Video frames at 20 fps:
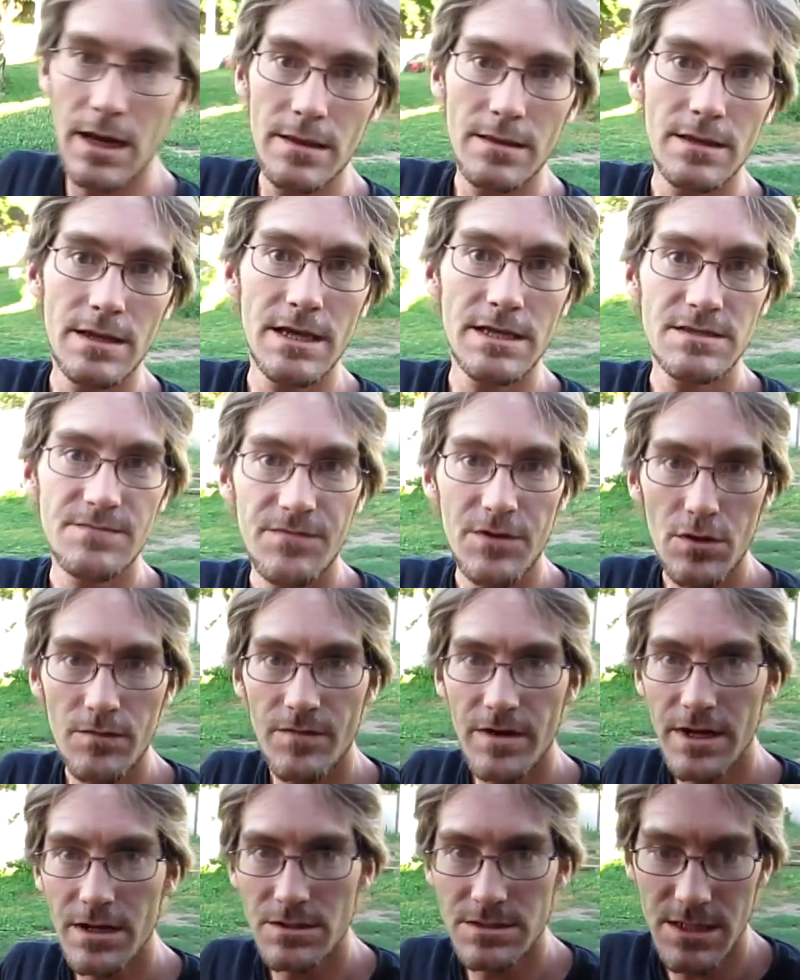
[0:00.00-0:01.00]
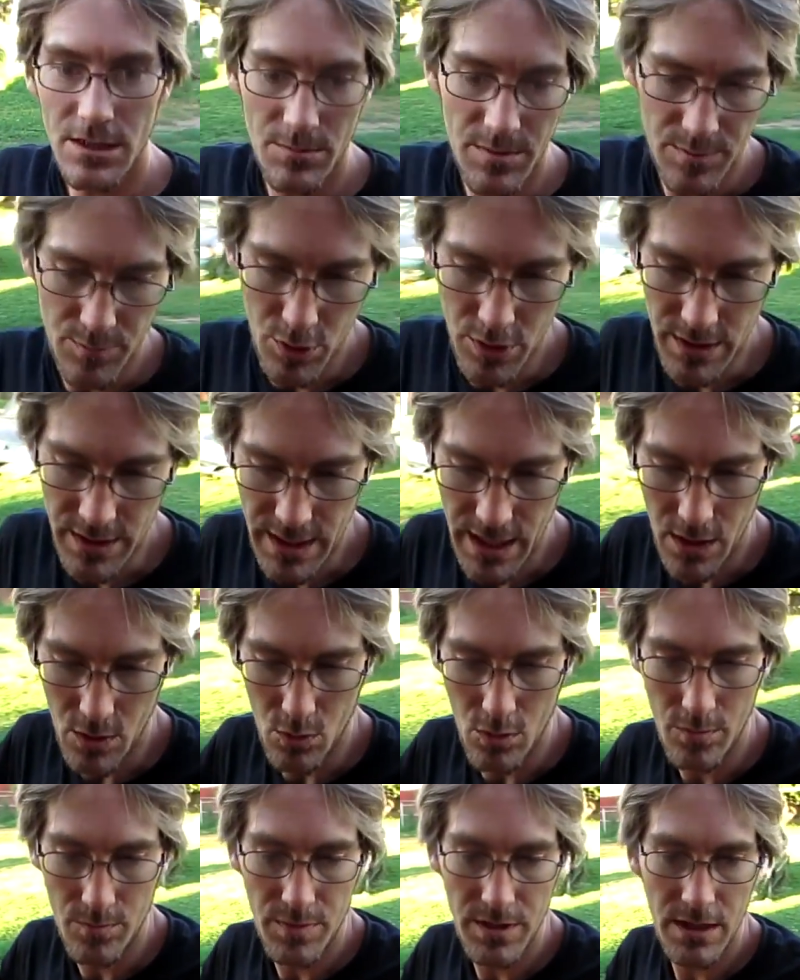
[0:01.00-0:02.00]
And the next few videos that I'll be putting
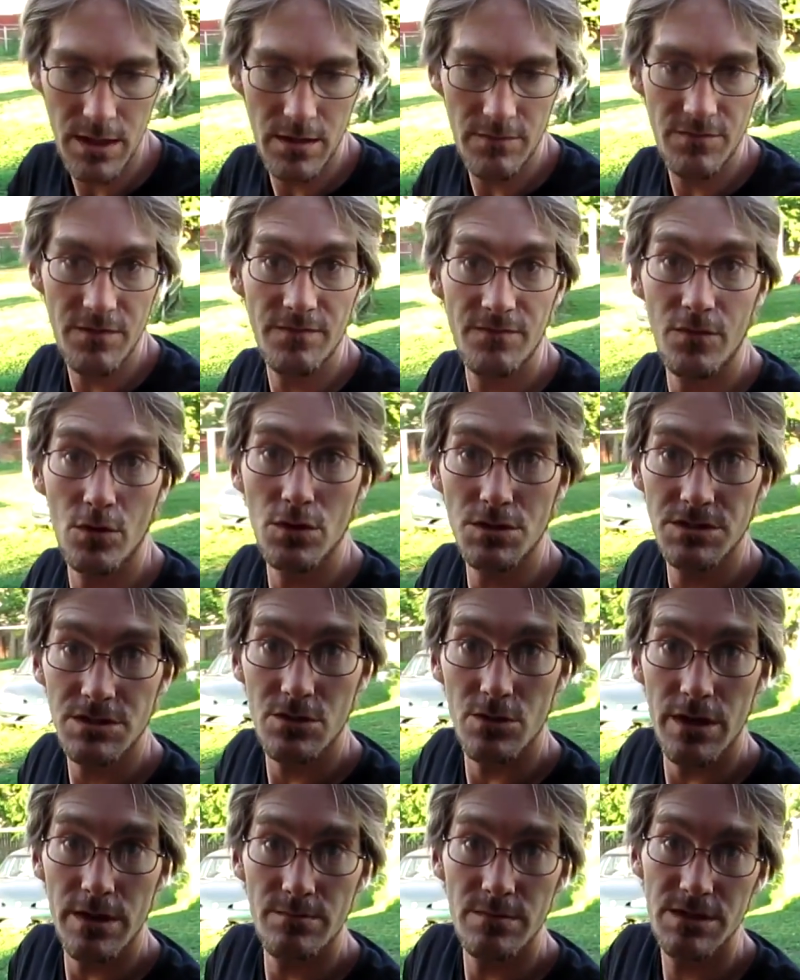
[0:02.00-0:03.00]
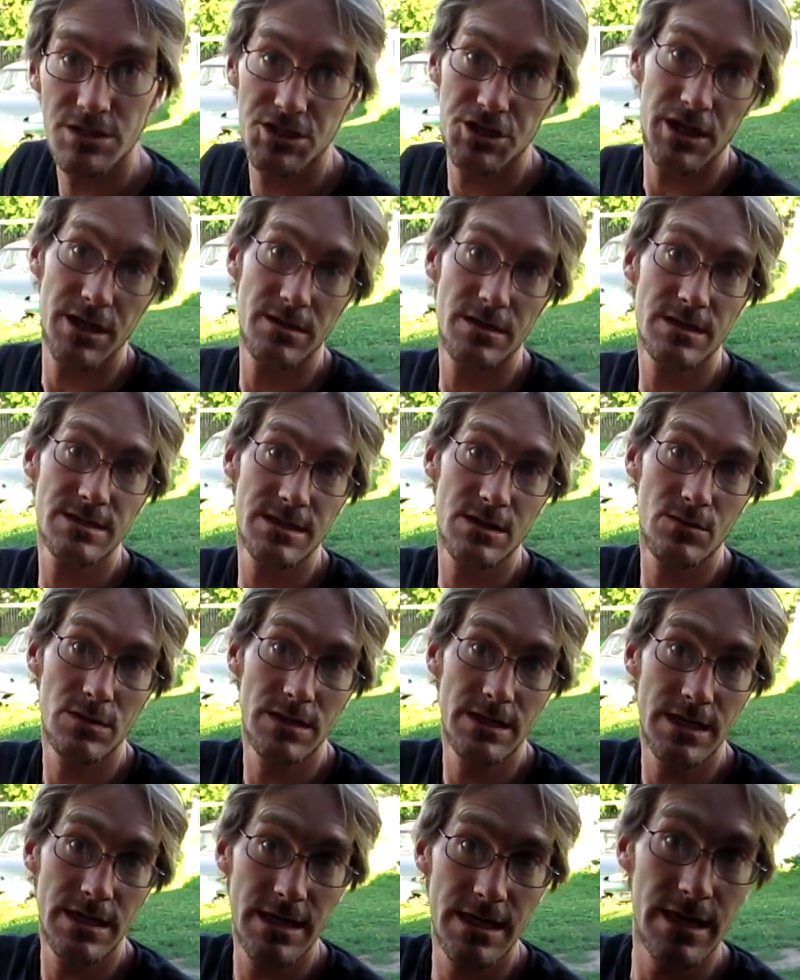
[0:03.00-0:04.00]
out will be of the full screen machine because I
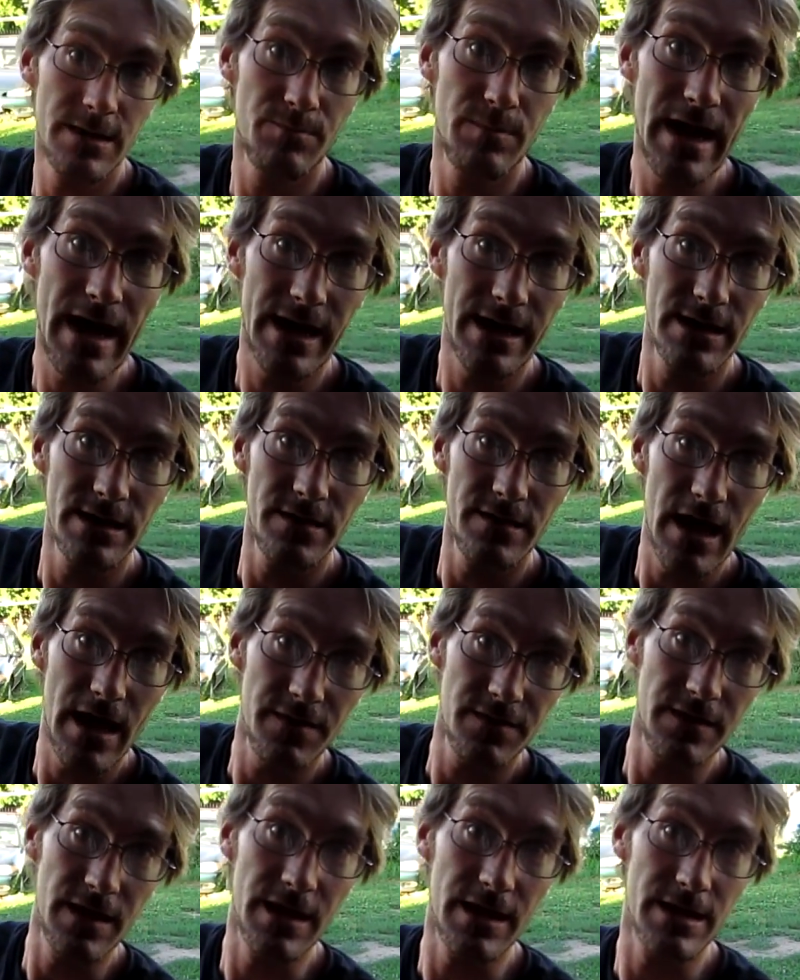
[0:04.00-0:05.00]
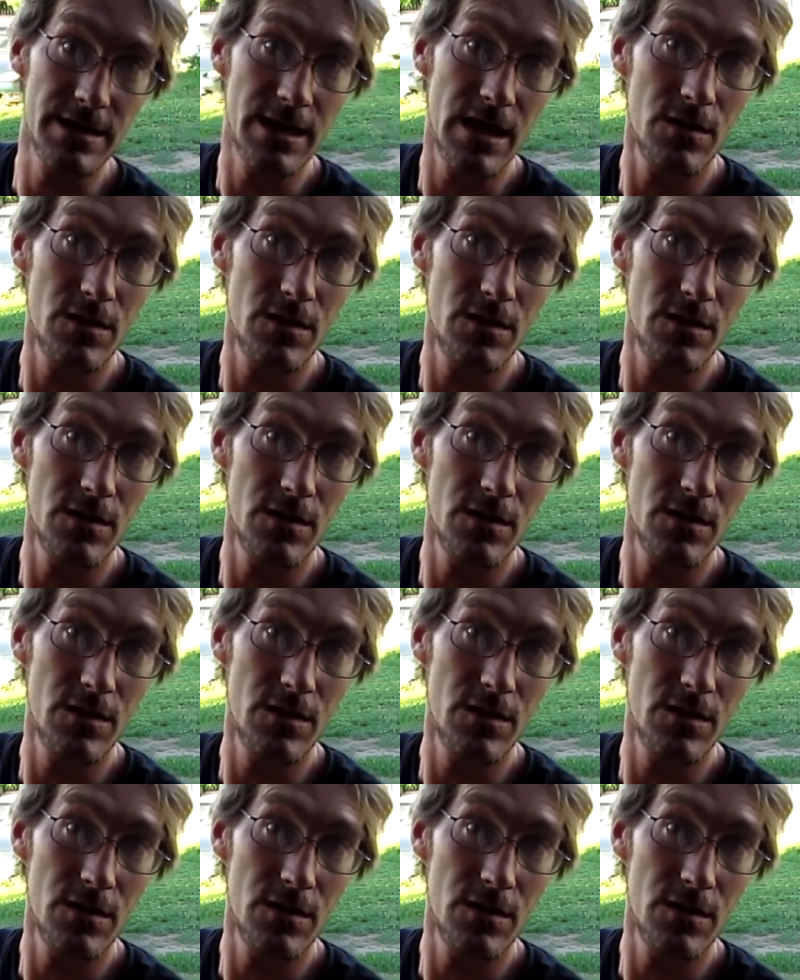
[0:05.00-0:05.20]
really need to get back into that thing.